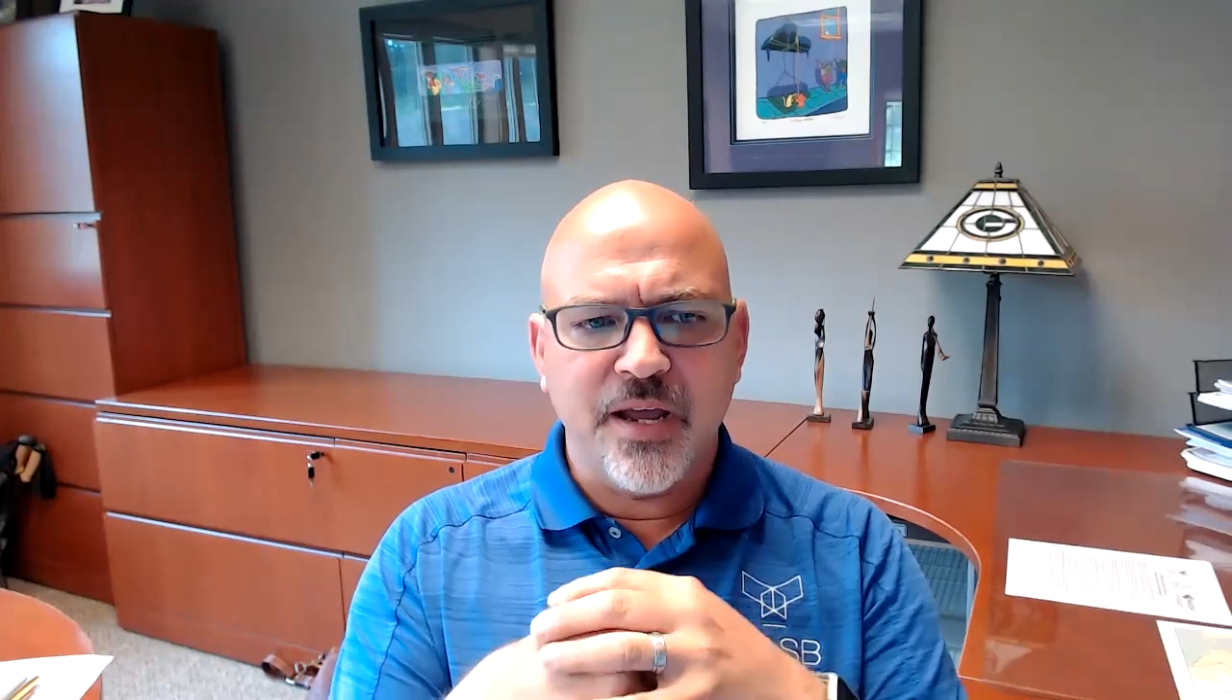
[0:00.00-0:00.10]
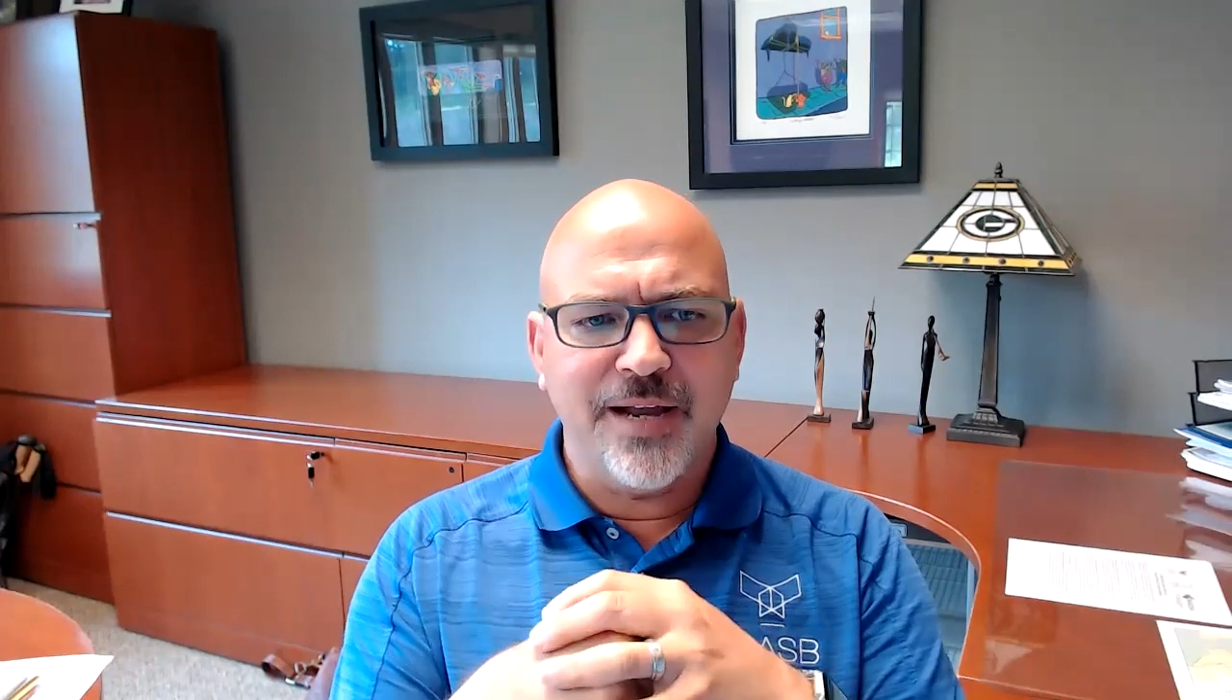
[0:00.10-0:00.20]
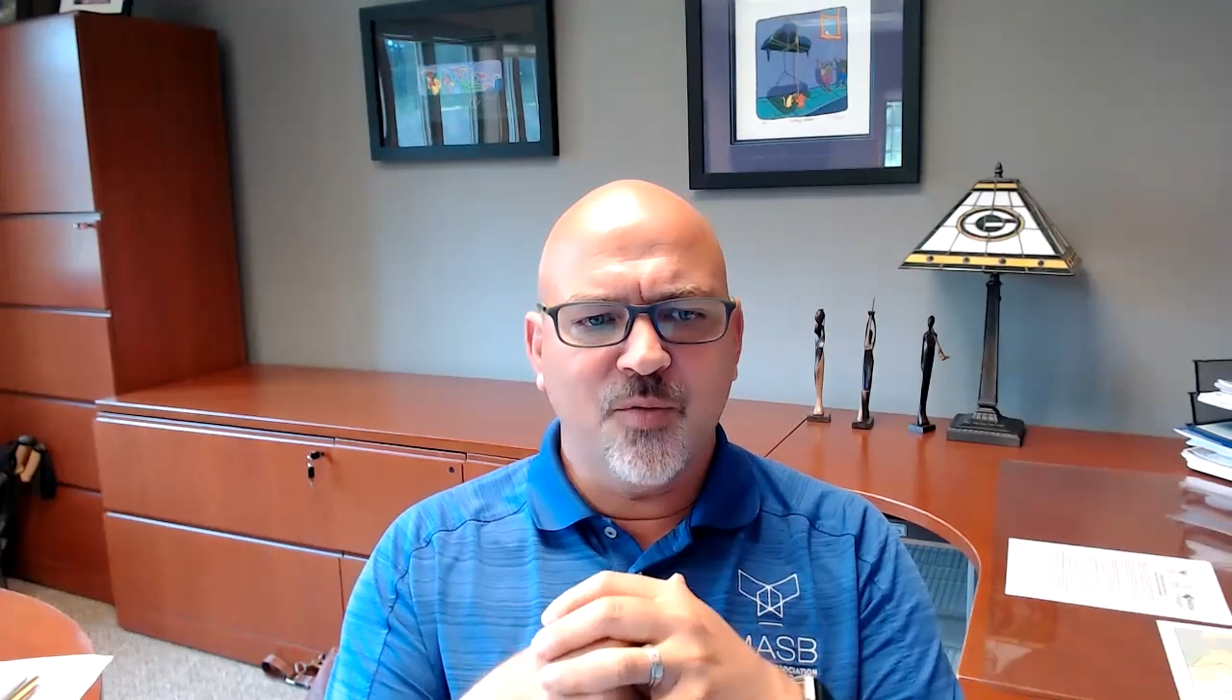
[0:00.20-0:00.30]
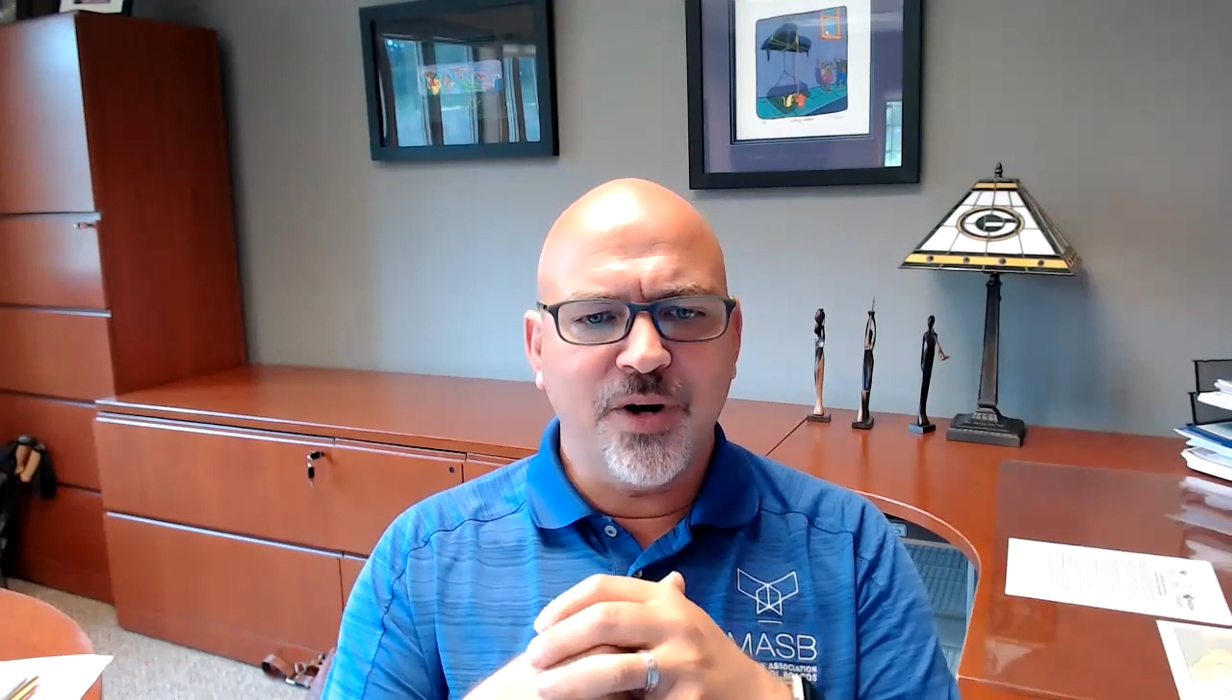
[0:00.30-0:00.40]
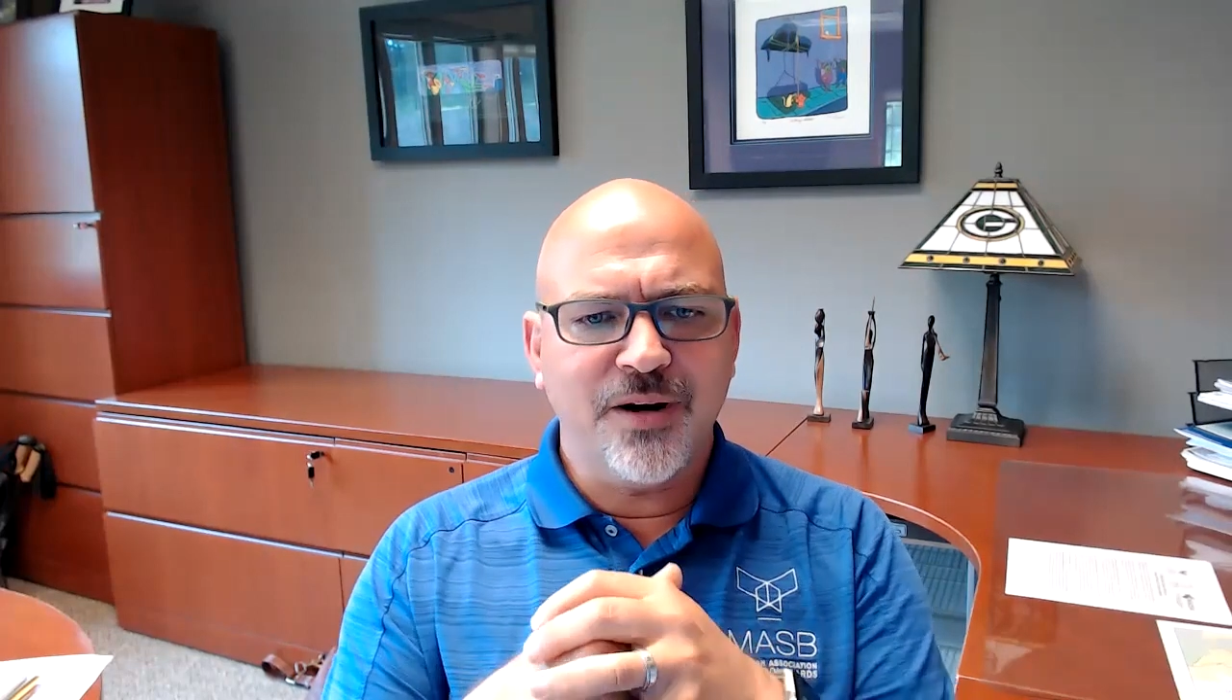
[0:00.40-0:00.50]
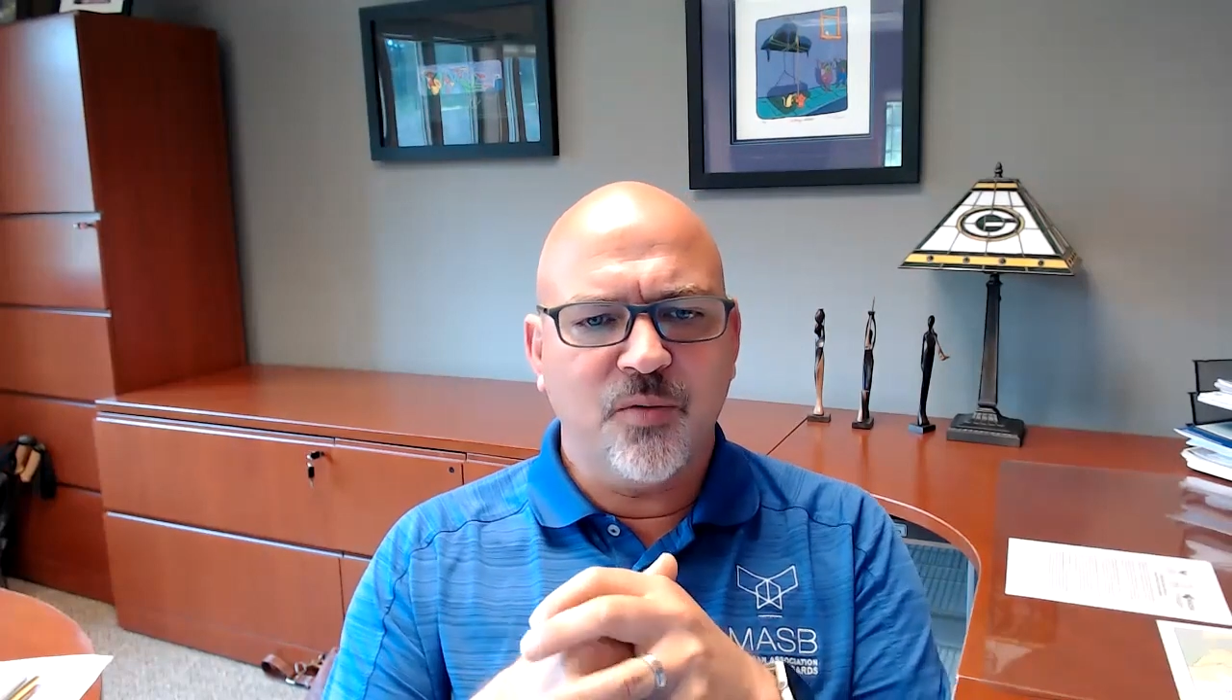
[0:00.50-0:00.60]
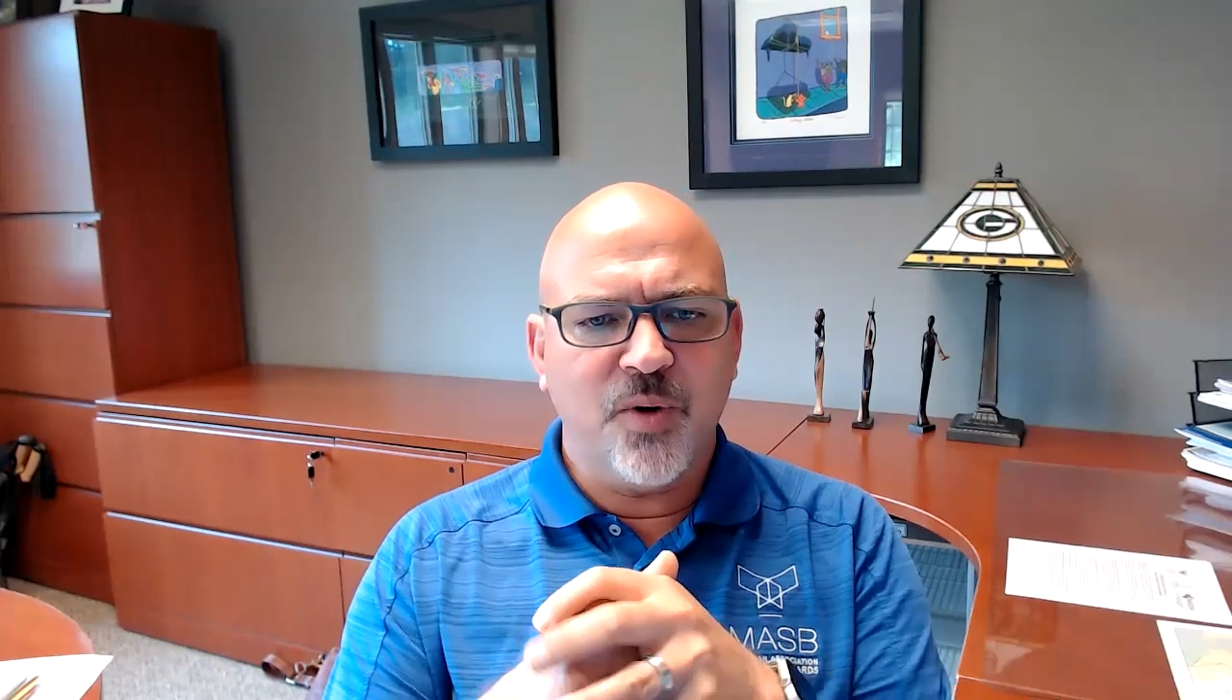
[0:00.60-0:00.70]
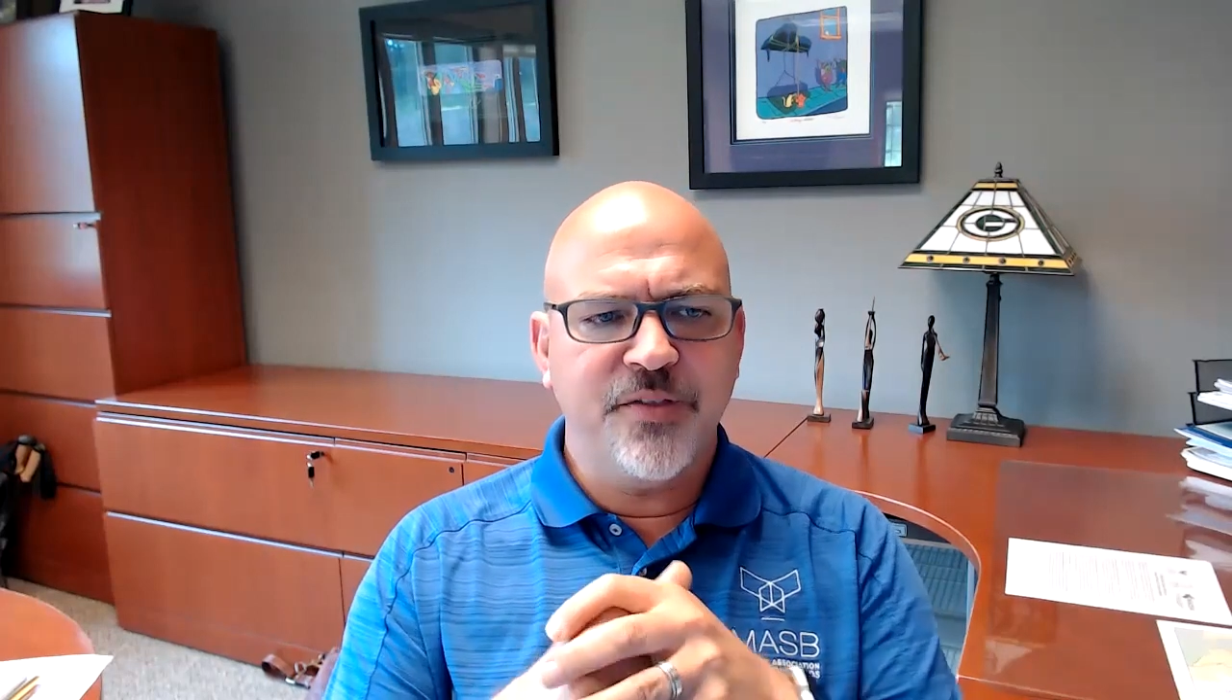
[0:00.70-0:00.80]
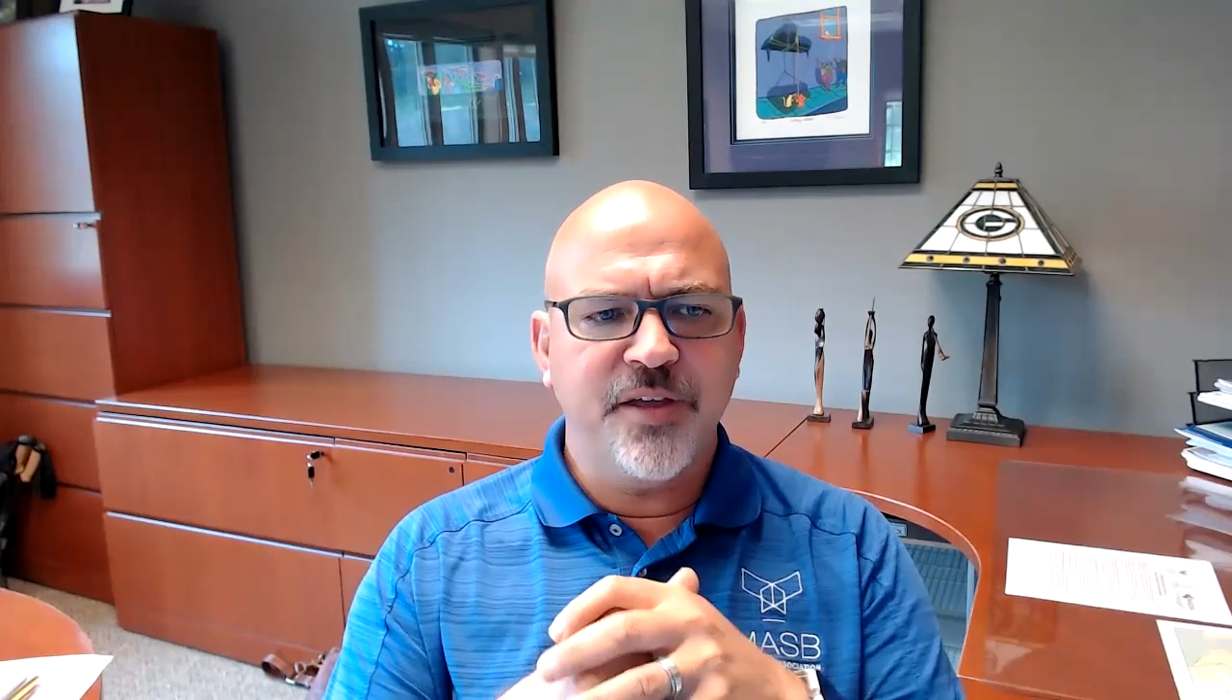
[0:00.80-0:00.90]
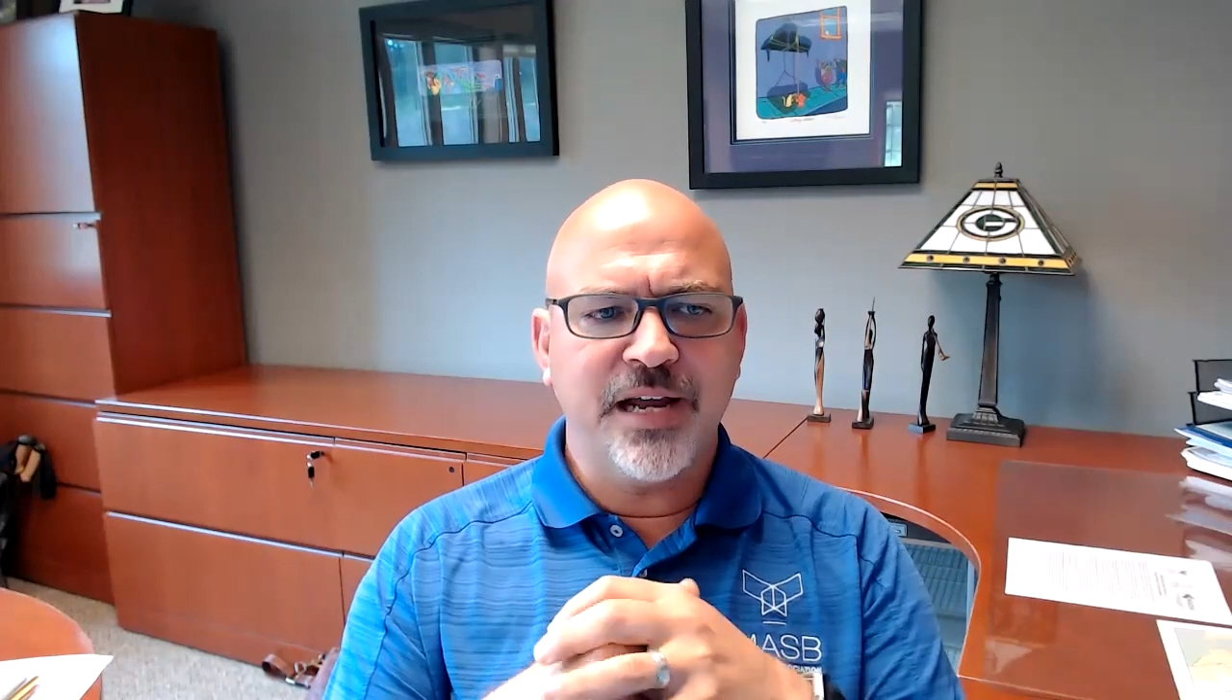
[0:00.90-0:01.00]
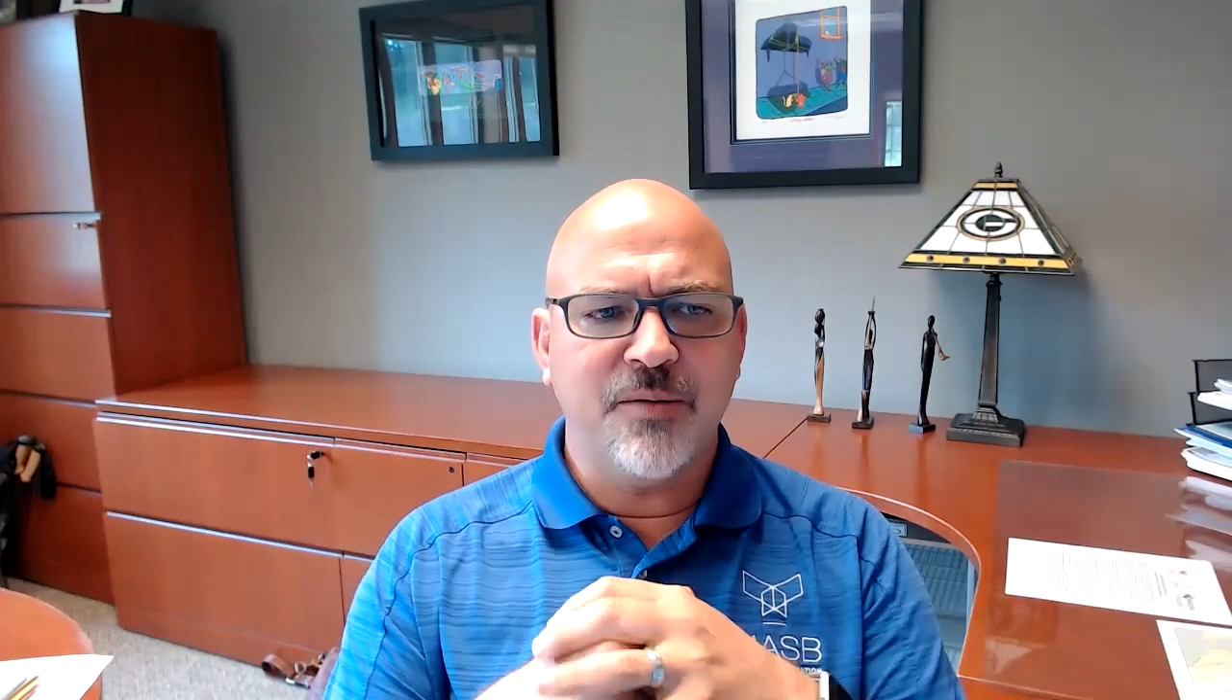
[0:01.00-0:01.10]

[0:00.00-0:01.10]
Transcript: And one thing